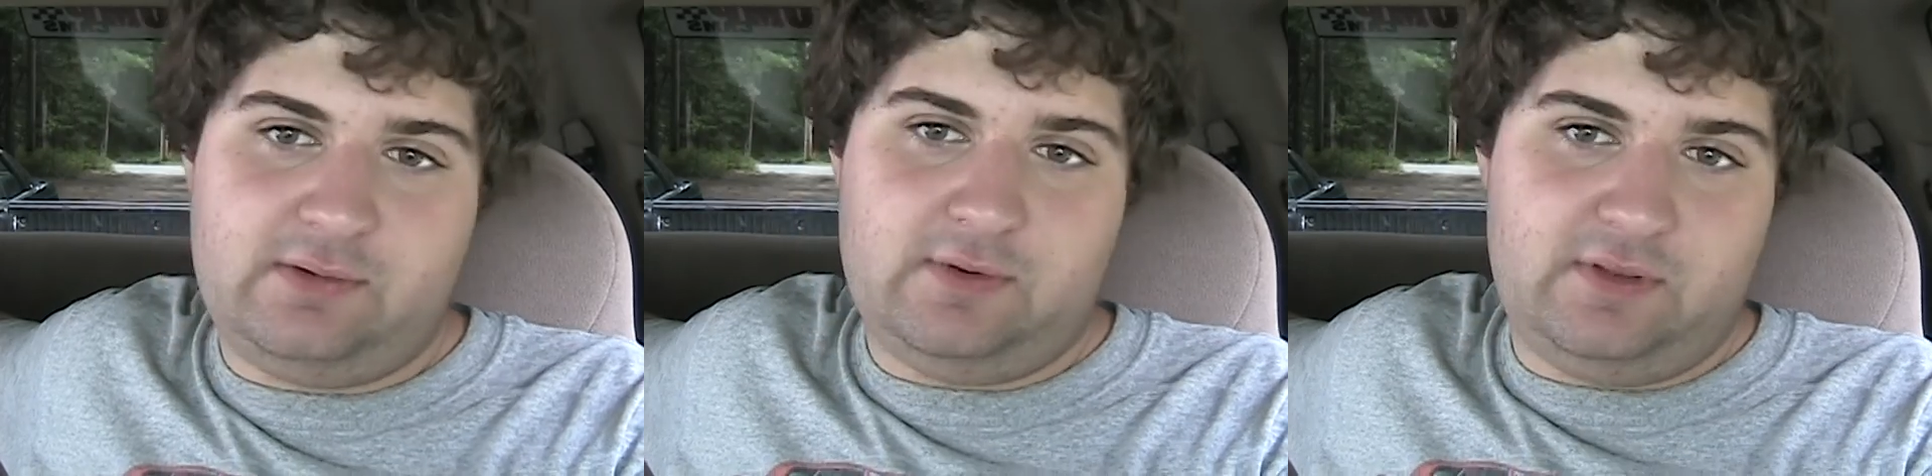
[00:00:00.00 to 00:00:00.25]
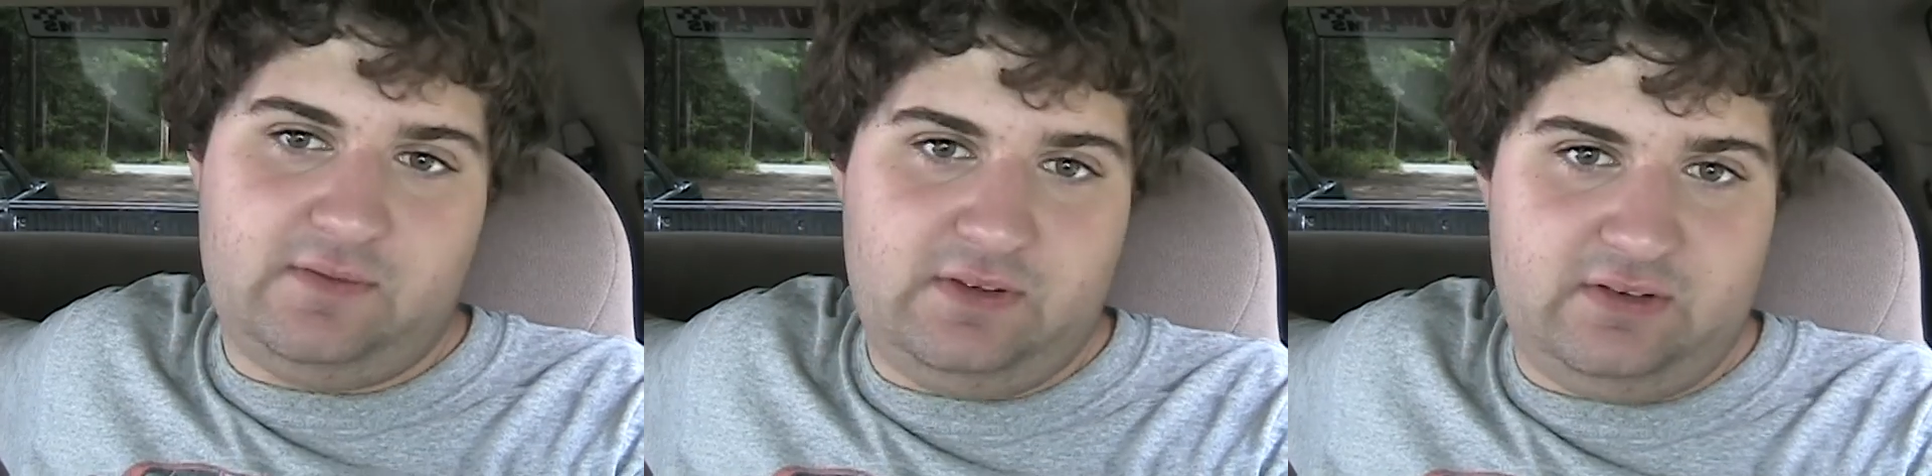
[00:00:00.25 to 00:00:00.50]
I
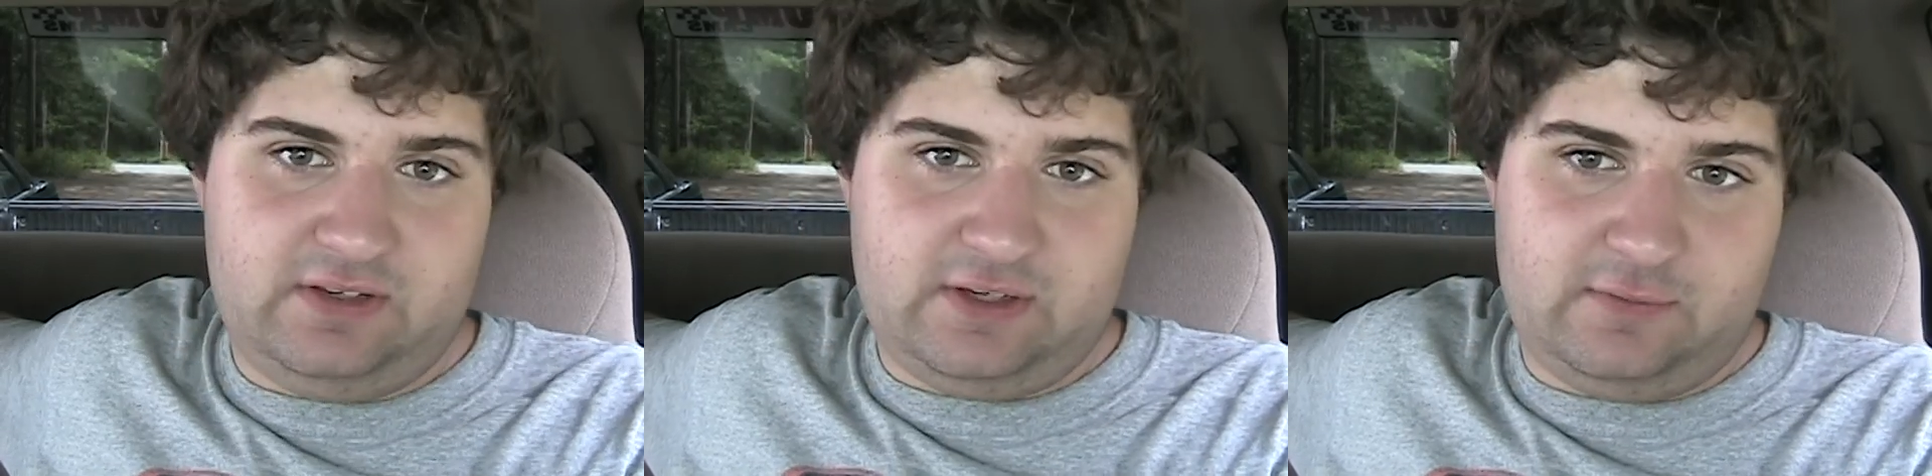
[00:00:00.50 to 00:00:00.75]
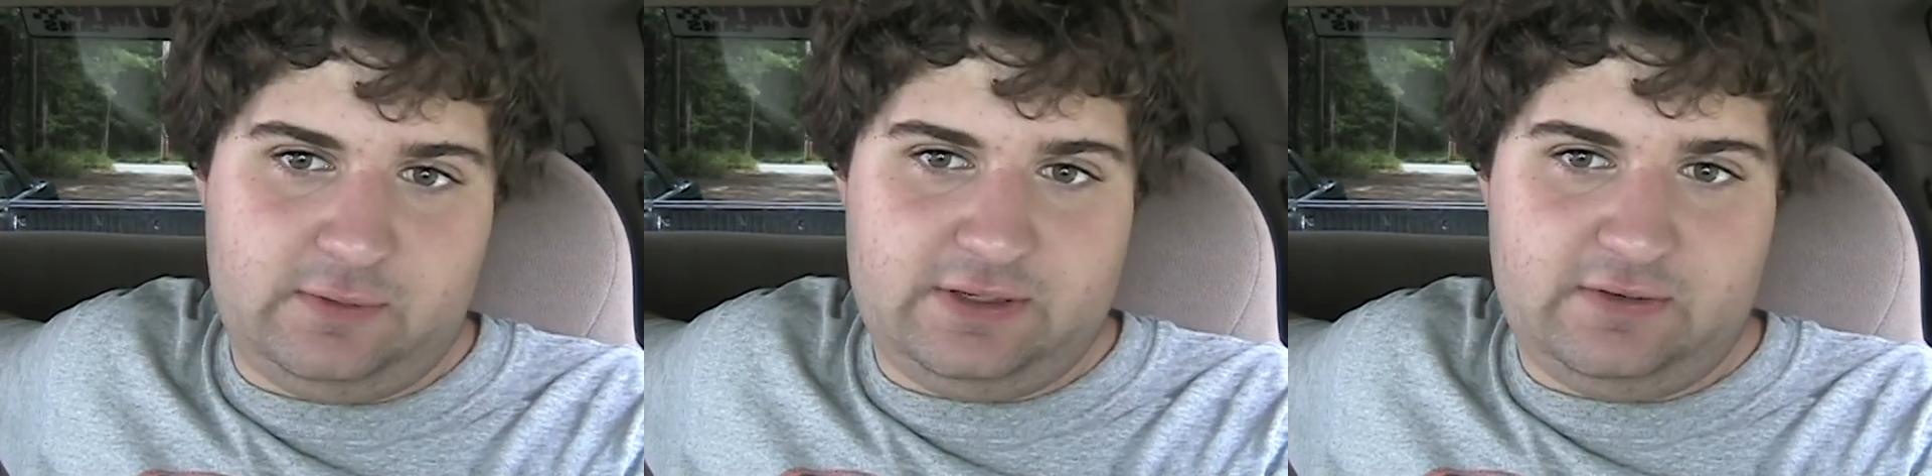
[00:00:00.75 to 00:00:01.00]
went with the
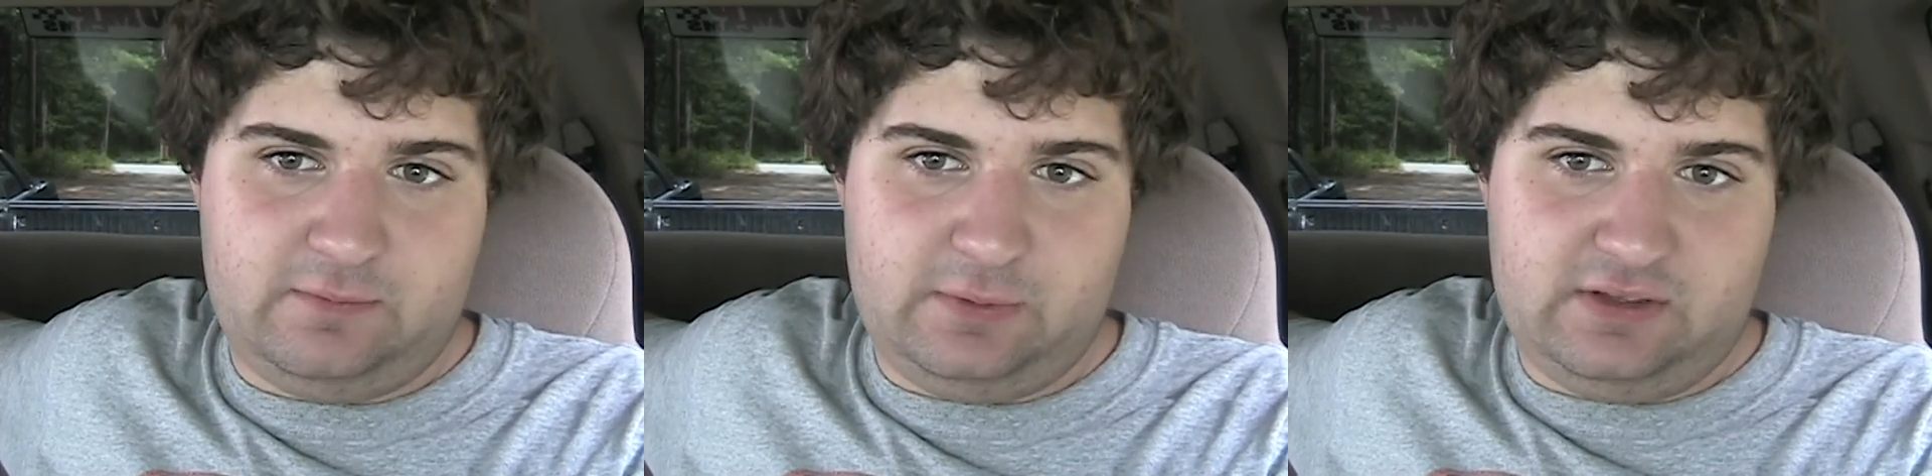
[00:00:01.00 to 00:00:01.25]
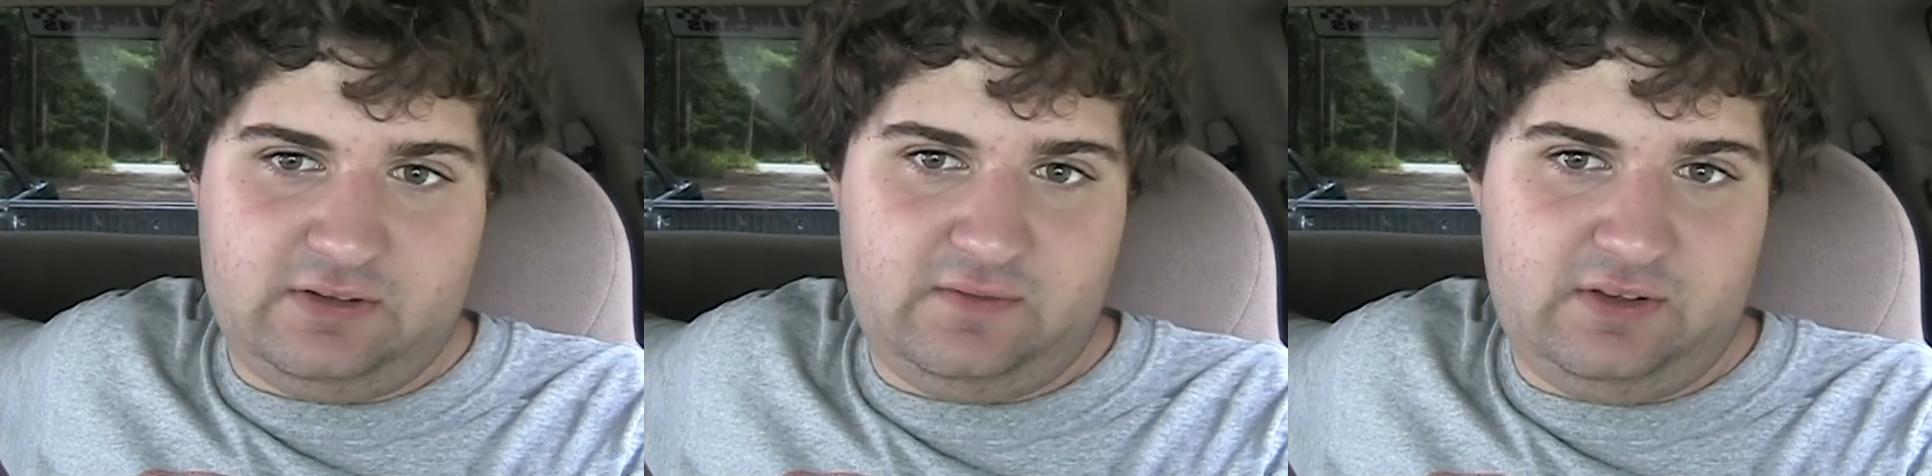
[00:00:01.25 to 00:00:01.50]
V6 was
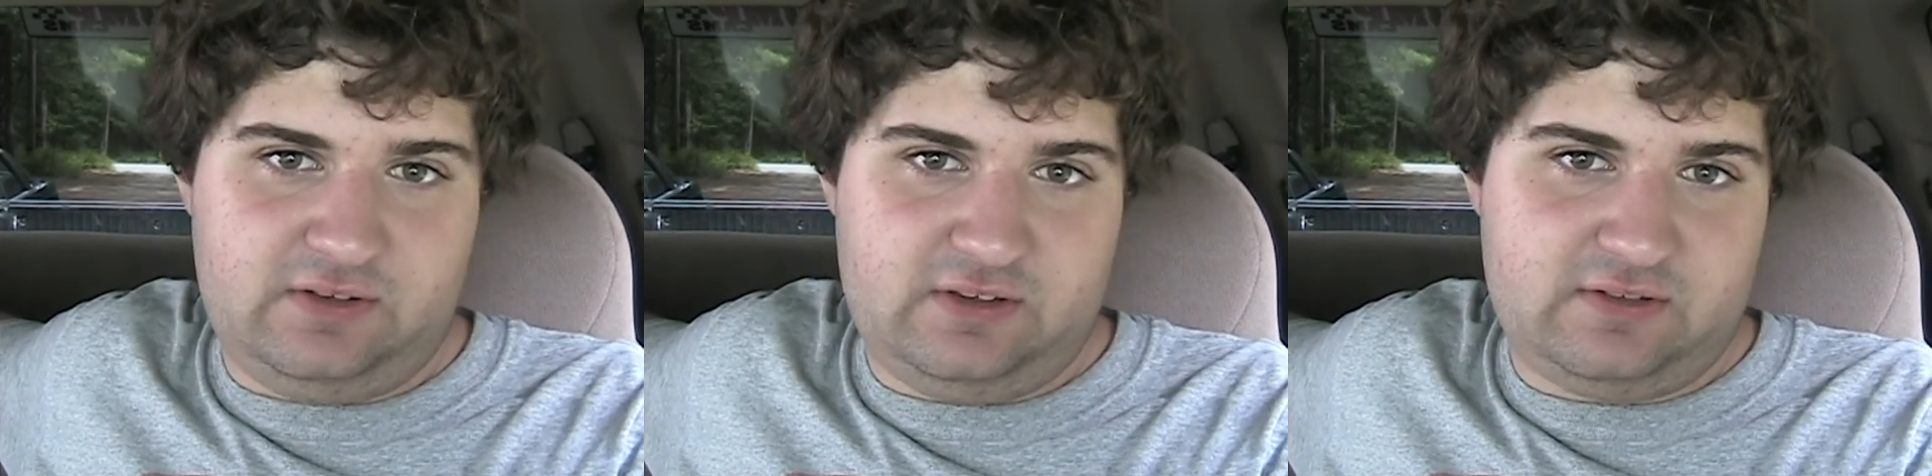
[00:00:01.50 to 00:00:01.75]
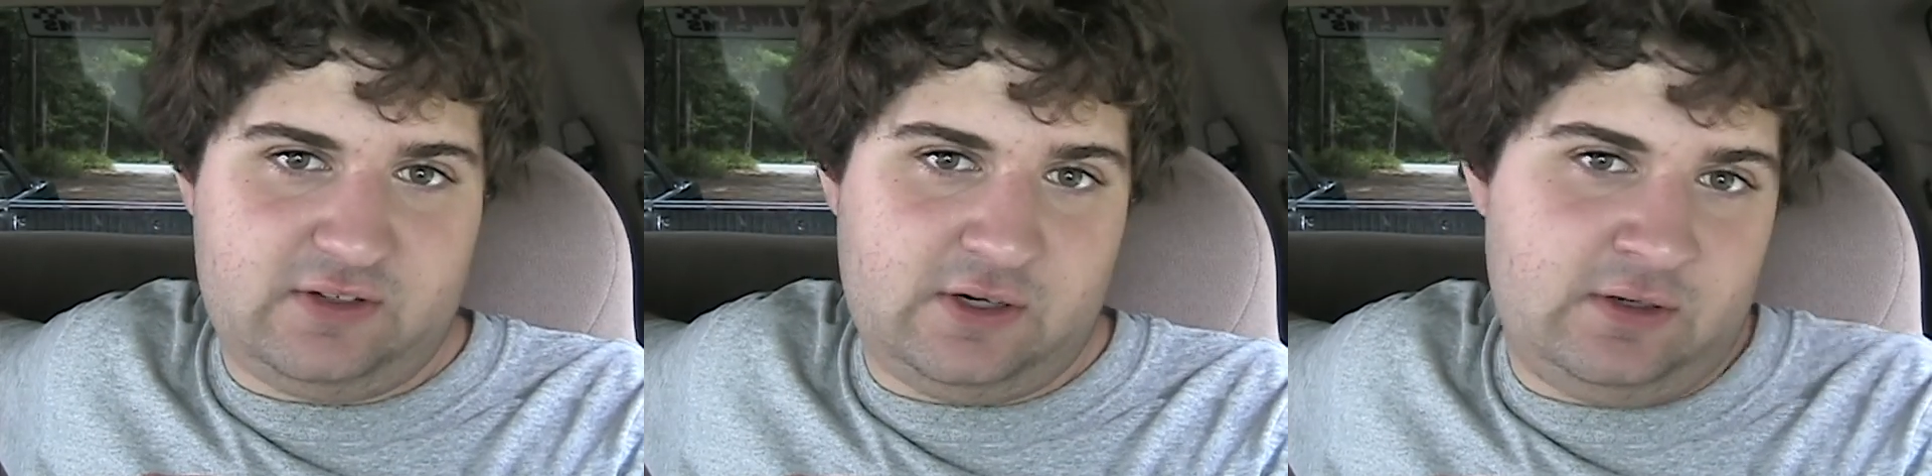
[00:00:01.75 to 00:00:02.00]
because the
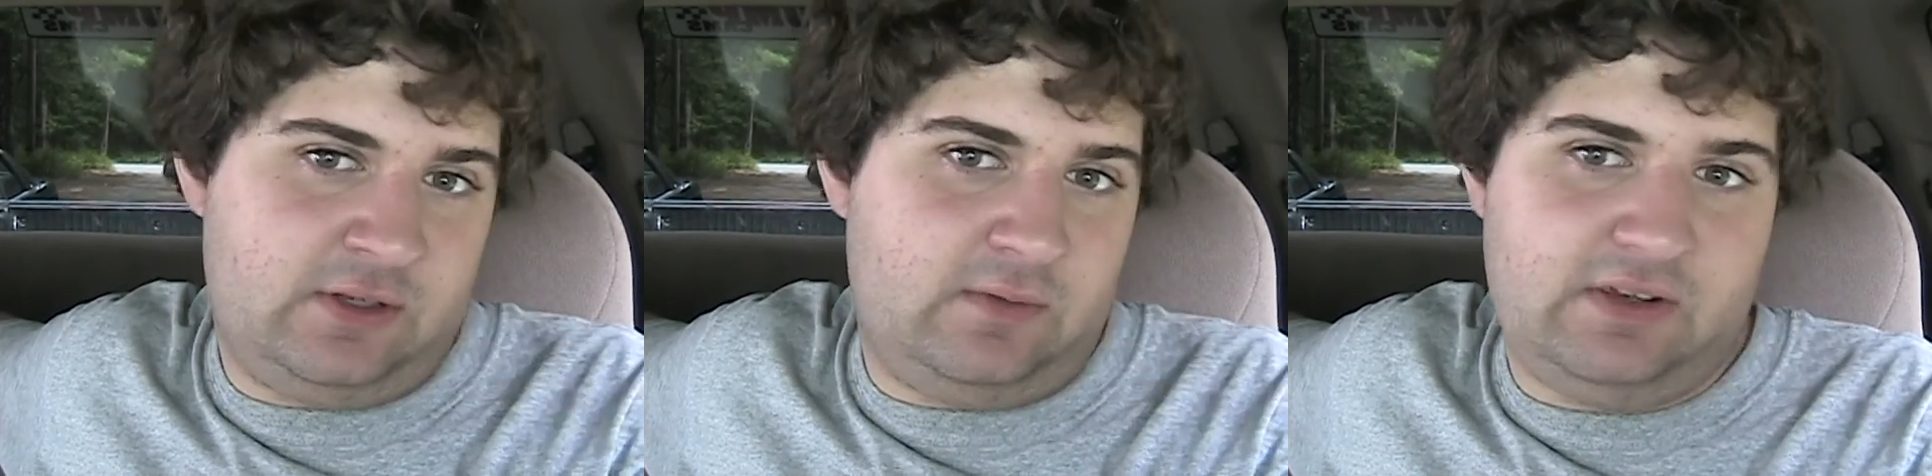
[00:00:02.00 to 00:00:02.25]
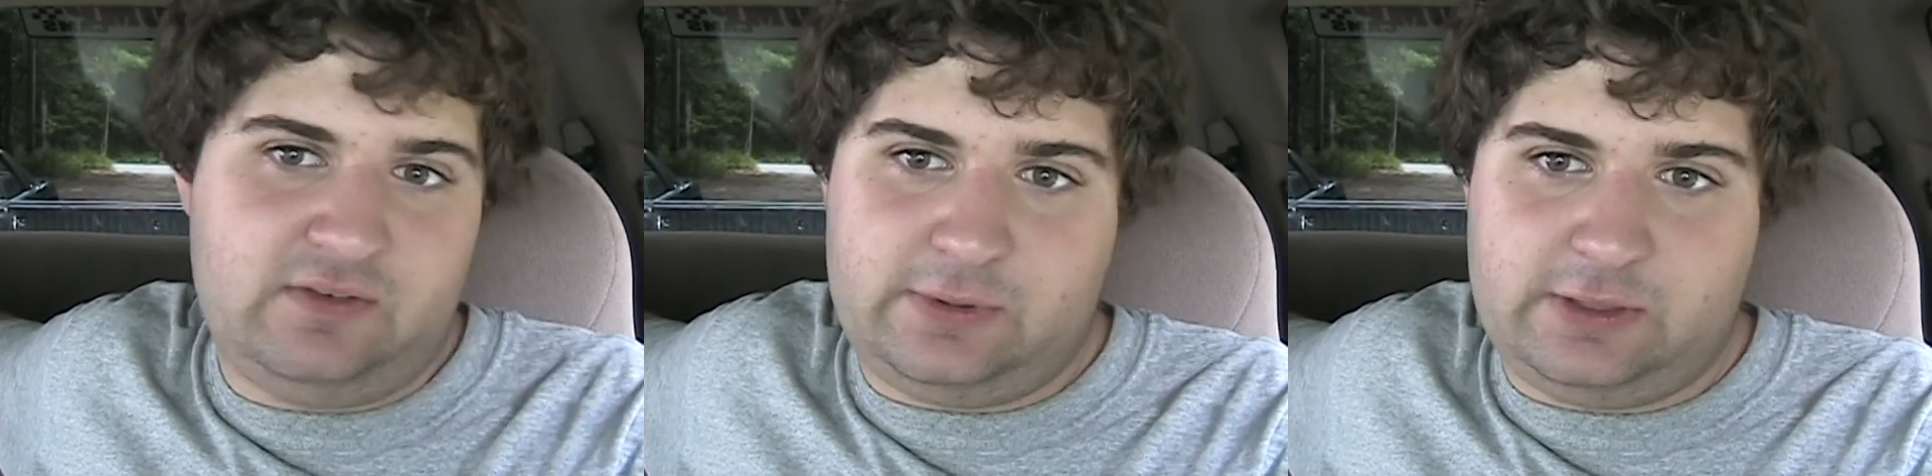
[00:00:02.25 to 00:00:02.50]
V6 car only
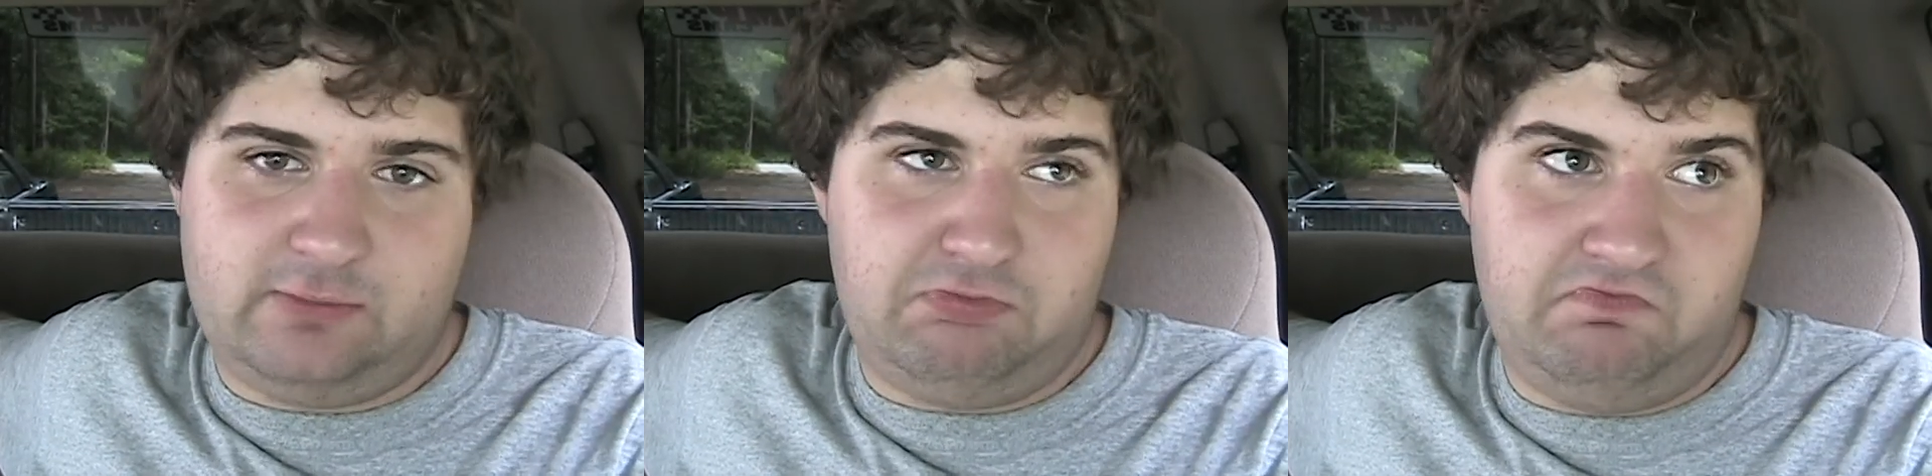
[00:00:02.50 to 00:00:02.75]
weighs about